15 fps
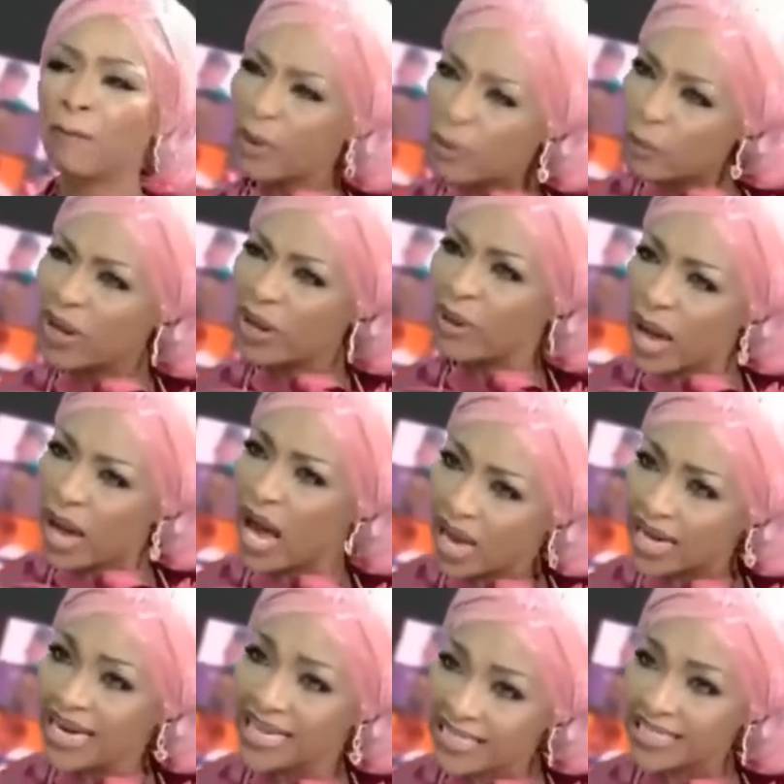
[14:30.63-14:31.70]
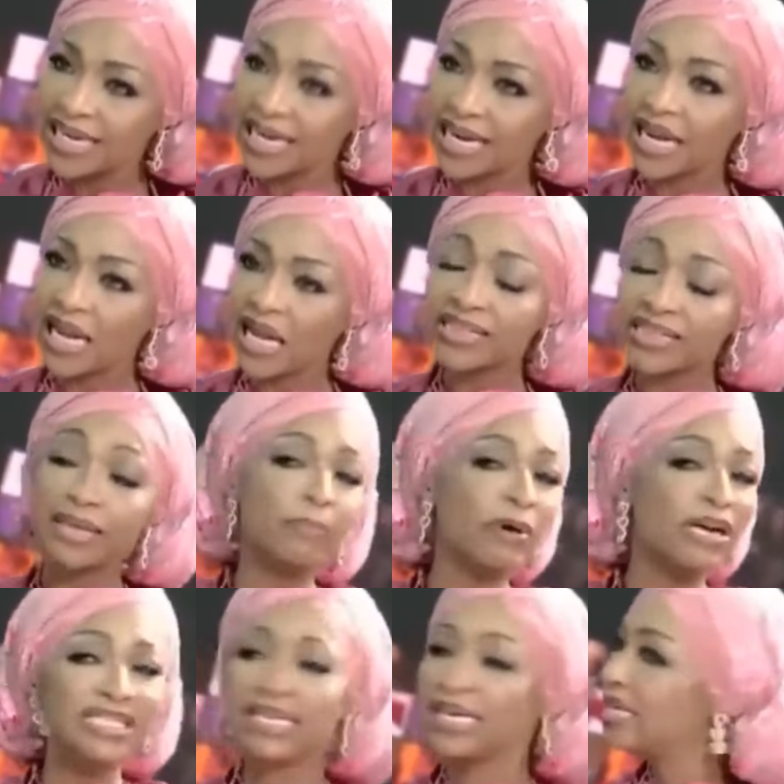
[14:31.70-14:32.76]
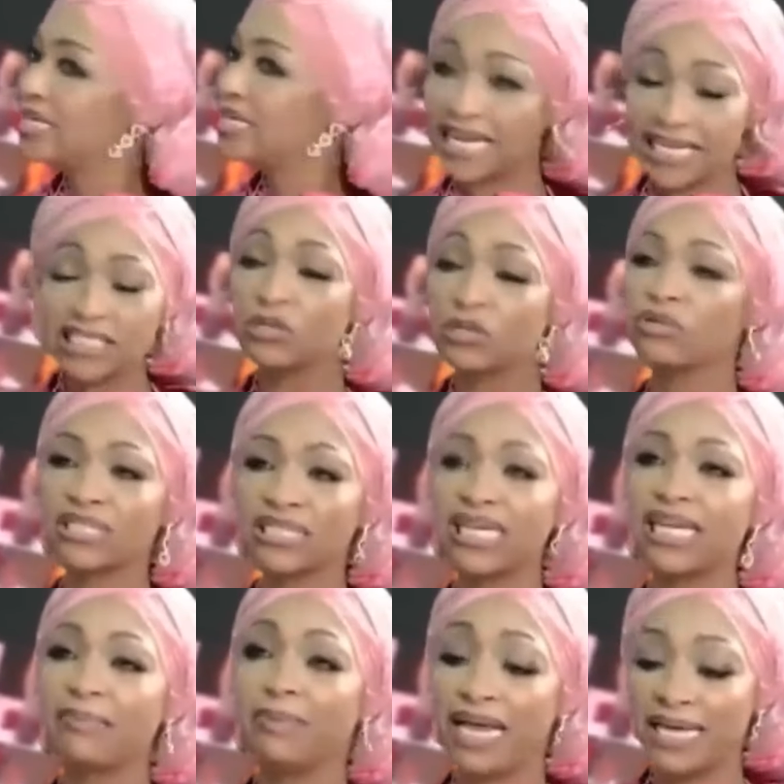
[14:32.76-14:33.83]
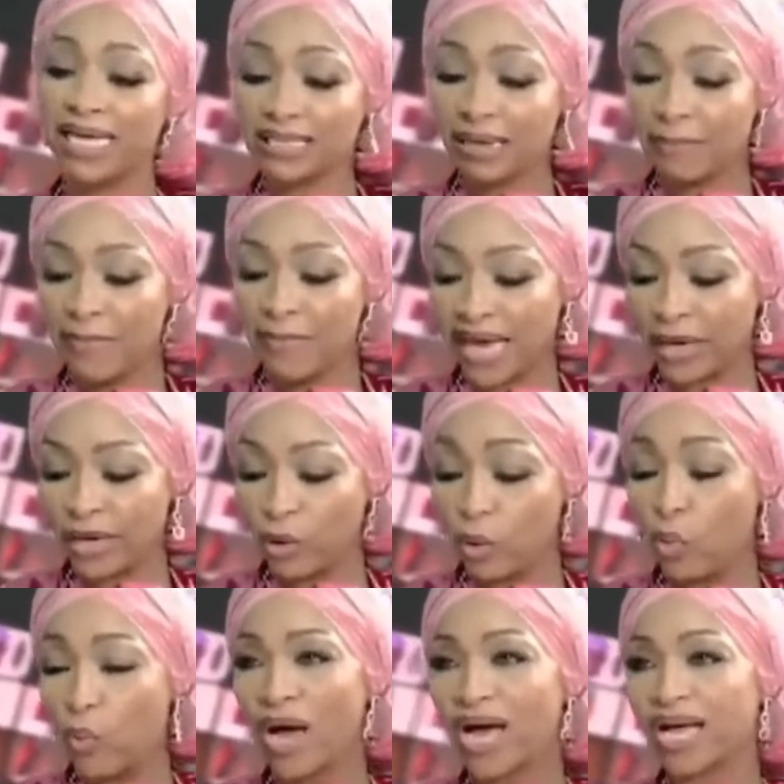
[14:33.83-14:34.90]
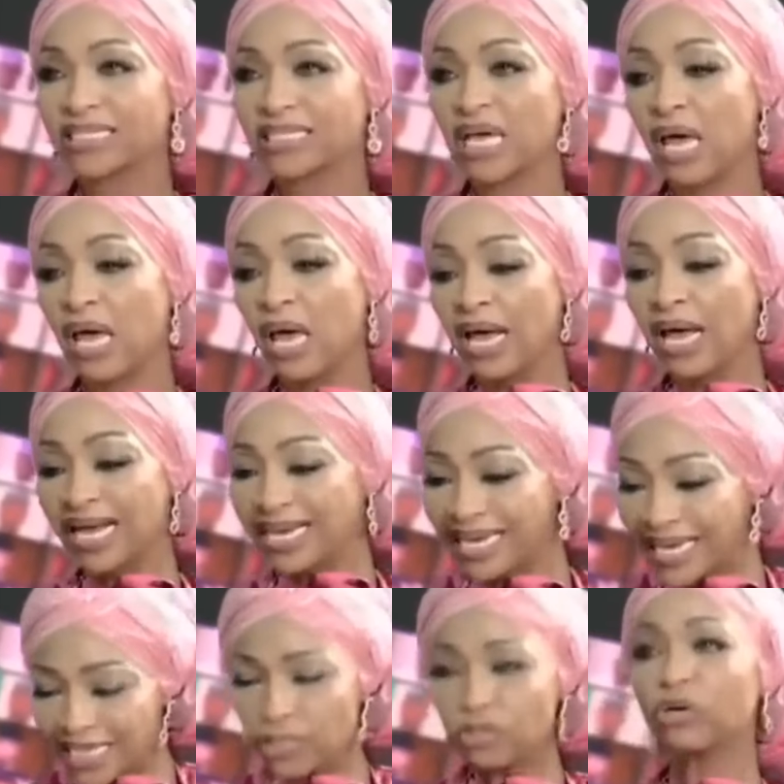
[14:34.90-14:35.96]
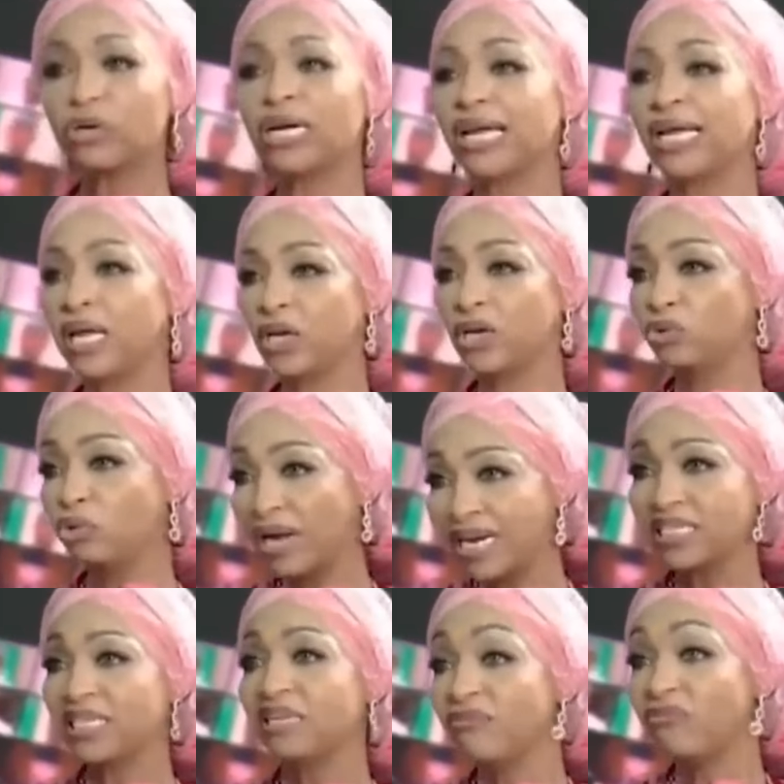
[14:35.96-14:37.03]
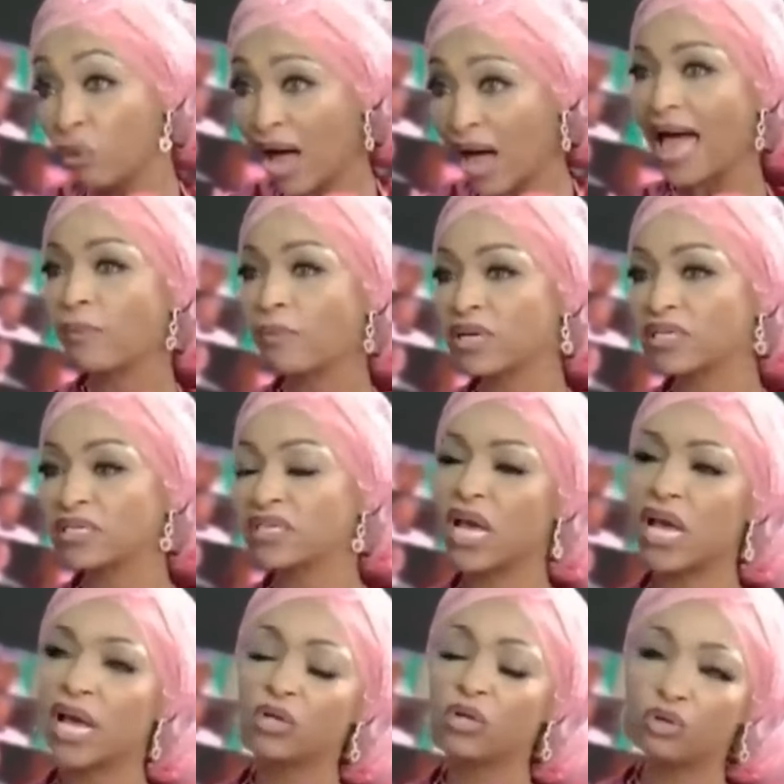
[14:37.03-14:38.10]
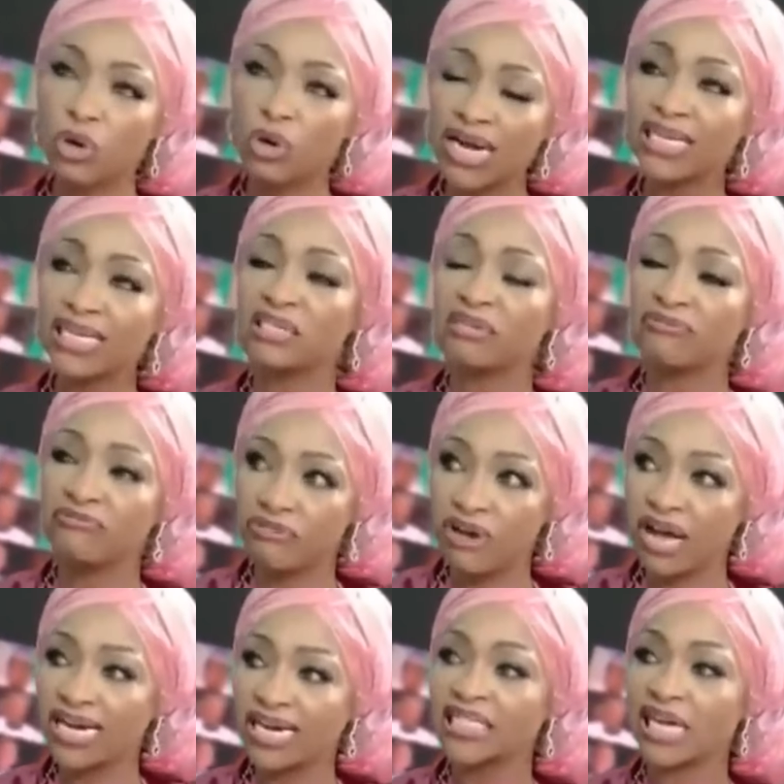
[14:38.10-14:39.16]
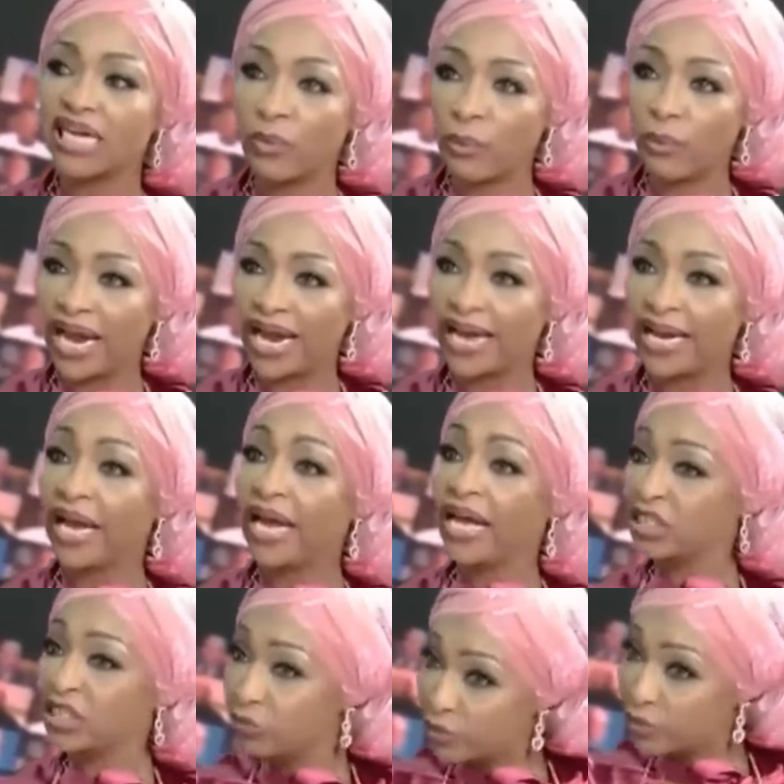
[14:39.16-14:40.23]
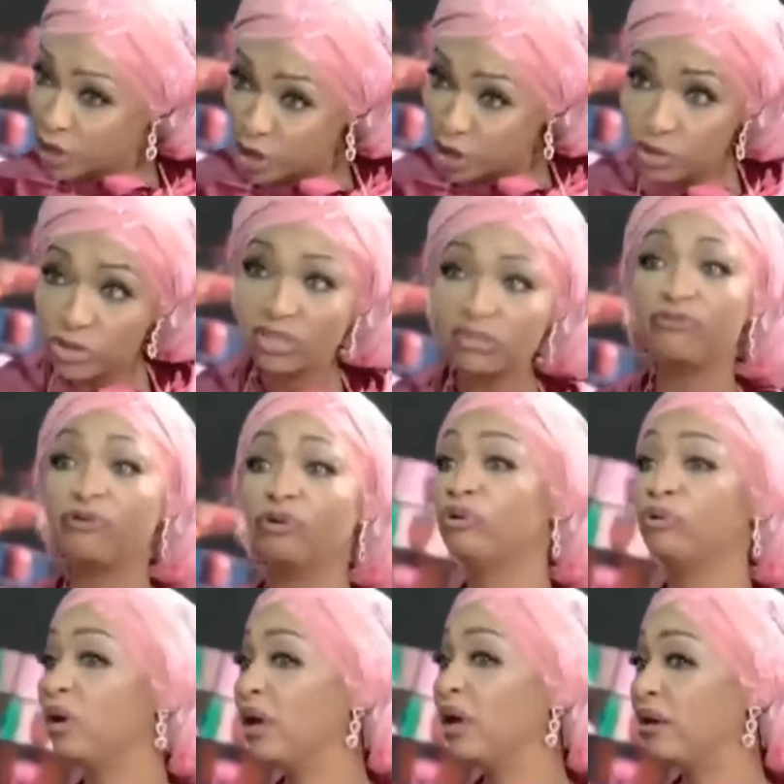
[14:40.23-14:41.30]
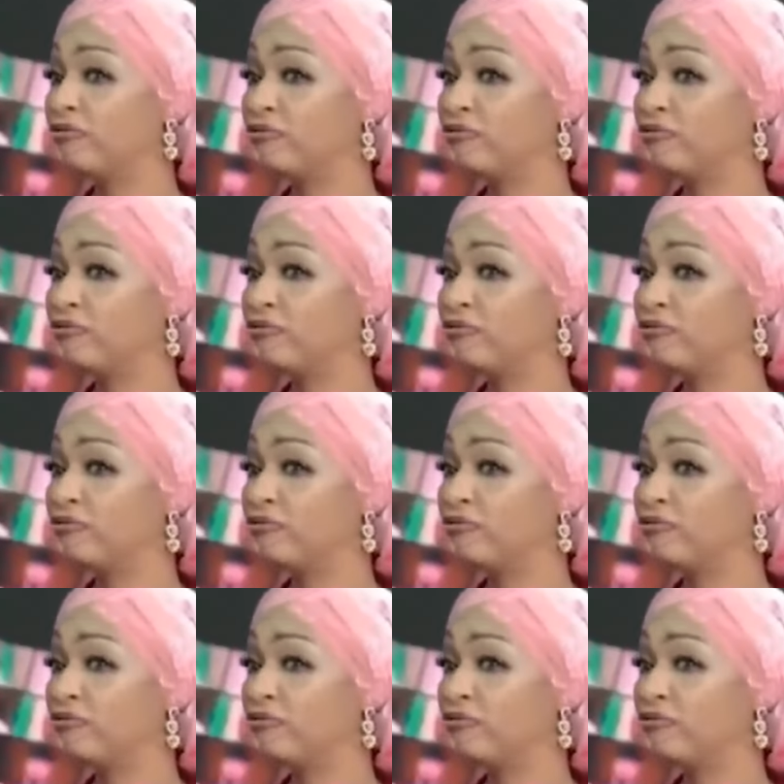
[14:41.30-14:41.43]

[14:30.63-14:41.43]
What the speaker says: But we are listening. The president does not sleep. He is a man who works literally 24 hours trying to find a way to reduce food